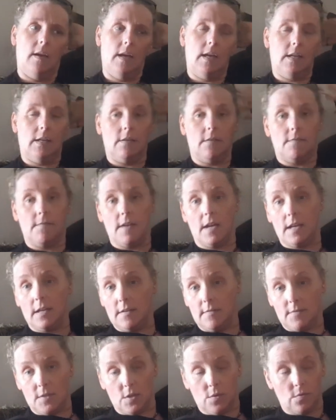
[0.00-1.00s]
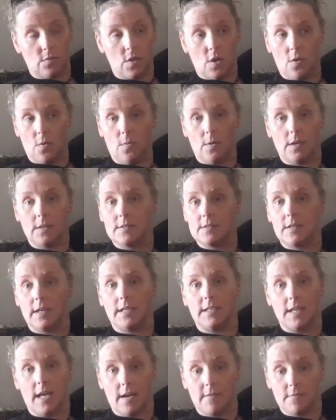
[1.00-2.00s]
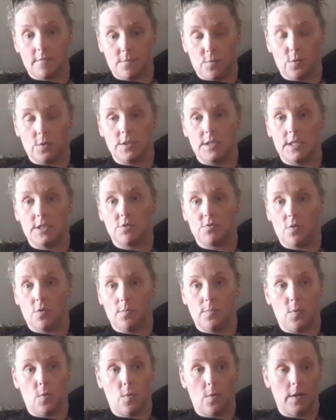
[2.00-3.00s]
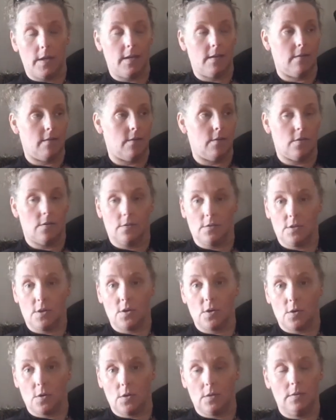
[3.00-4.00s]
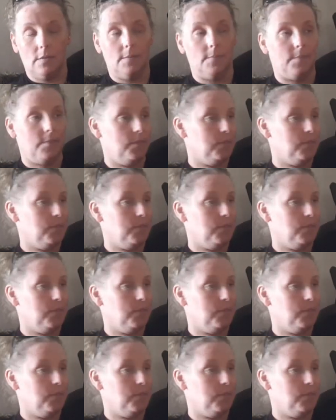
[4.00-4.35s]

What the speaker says: And if any of you know what it's like to have a 14-year-old boy or girl,